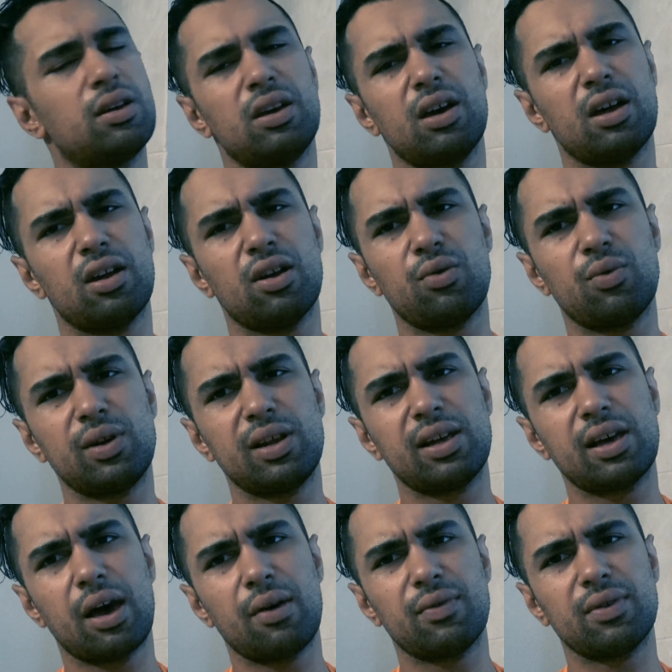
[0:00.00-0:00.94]

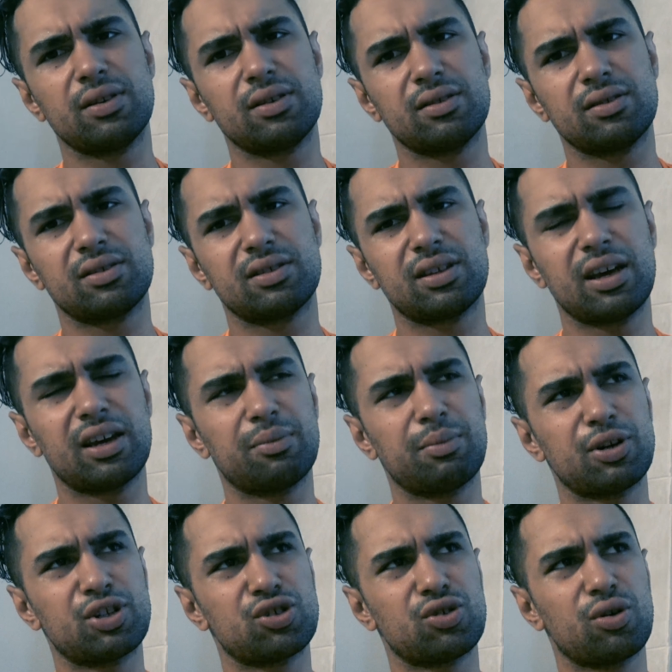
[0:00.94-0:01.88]
Haven't taken
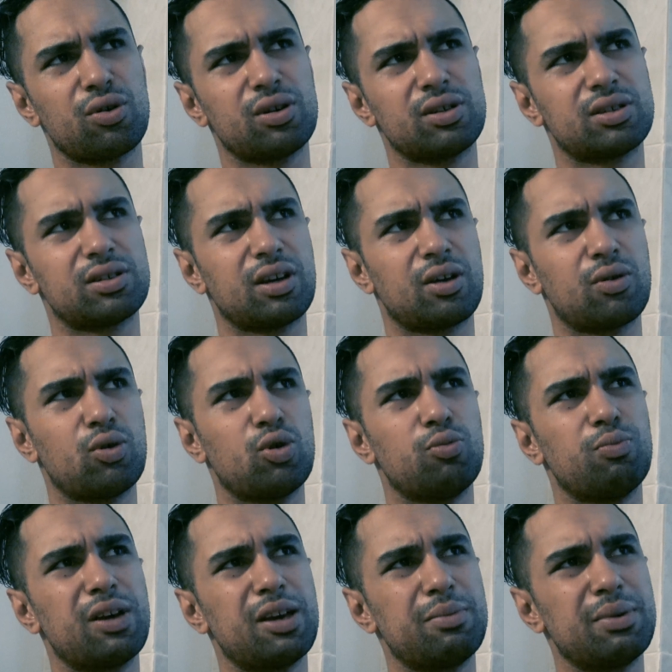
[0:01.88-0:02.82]
much notice at all.
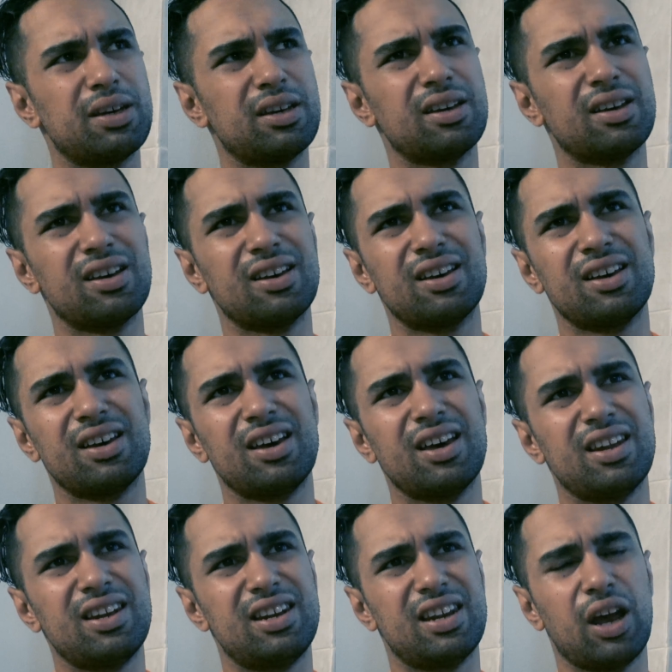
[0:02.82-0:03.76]
Maybe
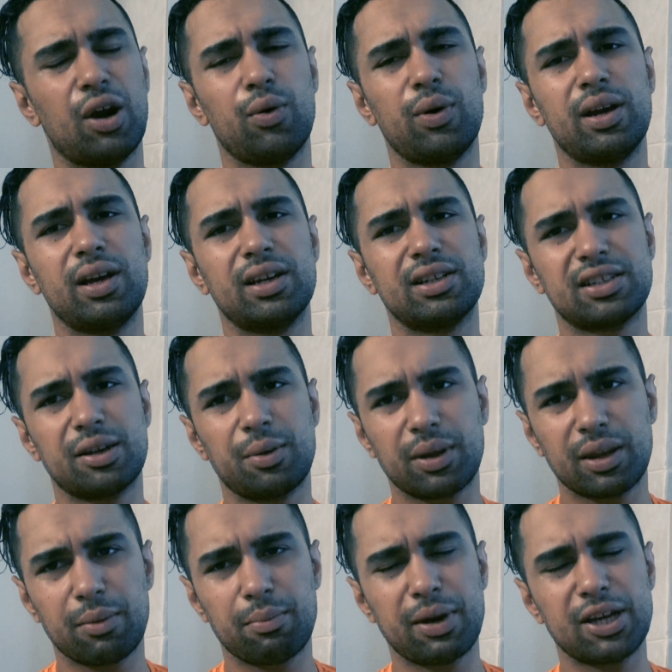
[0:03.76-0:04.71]
dairy is something that